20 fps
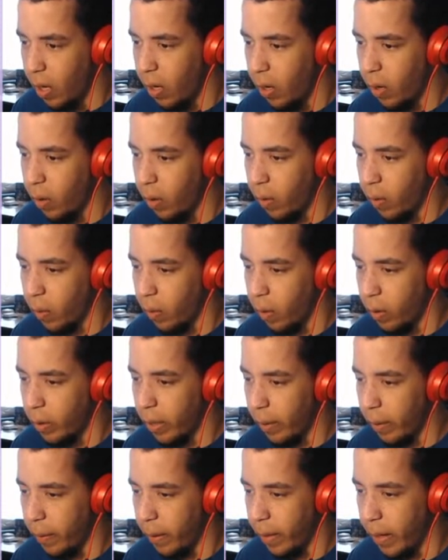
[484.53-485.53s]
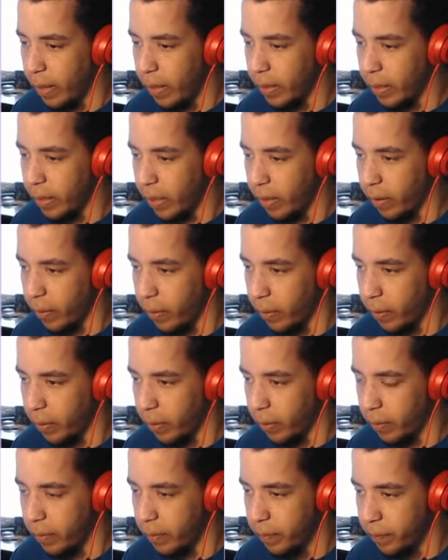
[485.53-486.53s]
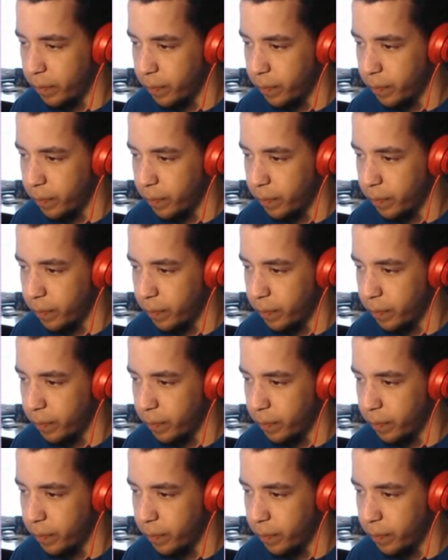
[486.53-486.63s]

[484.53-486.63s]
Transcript: Oh, okay, wait. I think I know where I'm going.